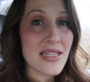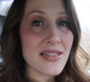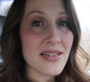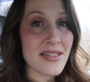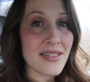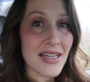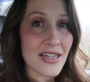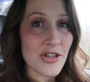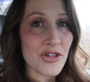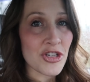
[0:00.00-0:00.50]
is
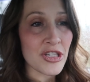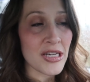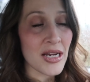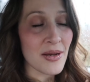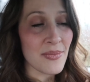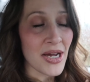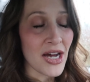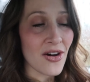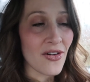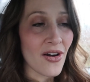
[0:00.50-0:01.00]
essentially
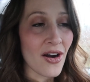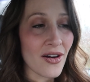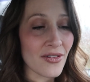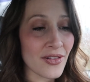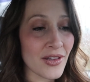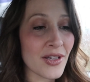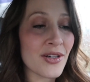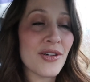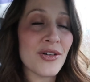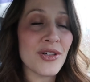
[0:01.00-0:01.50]
about our
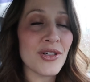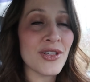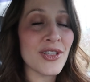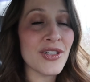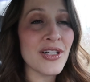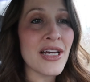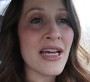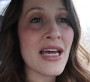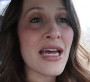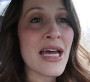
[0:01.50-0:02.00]

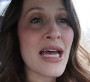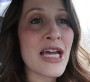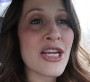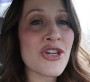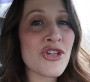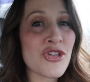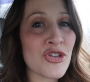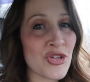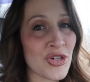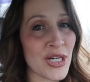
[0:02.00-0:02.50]
little
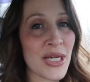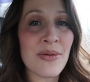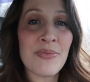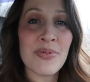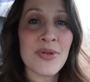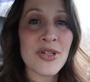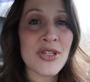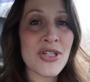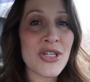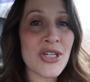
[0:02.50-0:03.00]

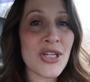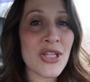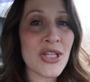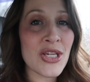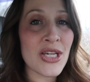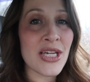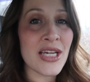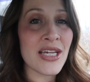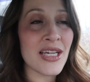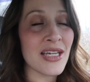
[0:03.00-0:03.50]
trip to
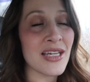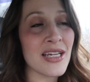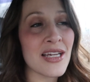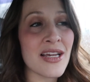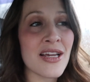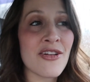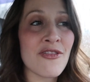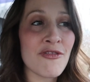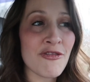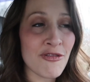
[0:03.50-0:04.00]
the
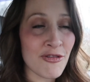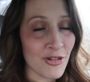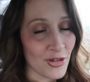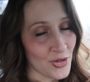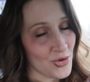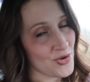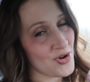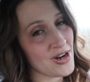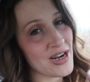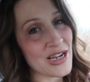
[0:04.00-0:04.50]

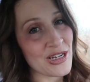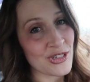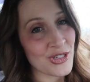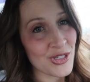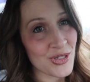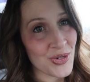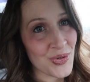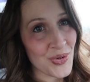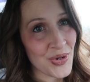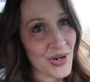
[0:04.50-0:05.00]
flooring
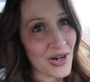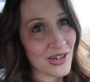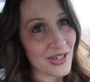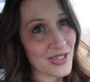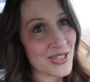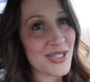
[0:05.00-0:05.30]
store,